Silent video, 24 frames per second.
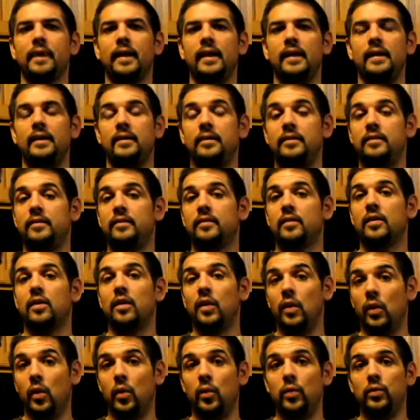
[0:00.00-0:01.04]
is
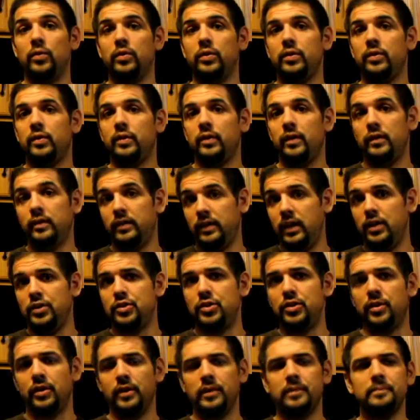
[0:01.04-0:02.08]
closed,
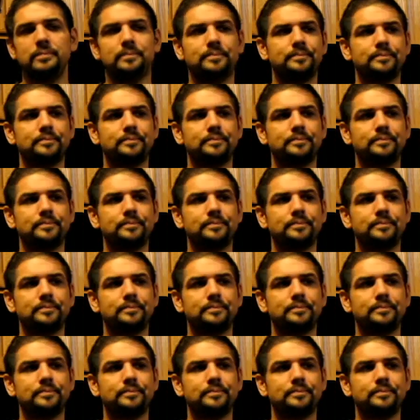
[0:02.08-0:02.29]
essentially.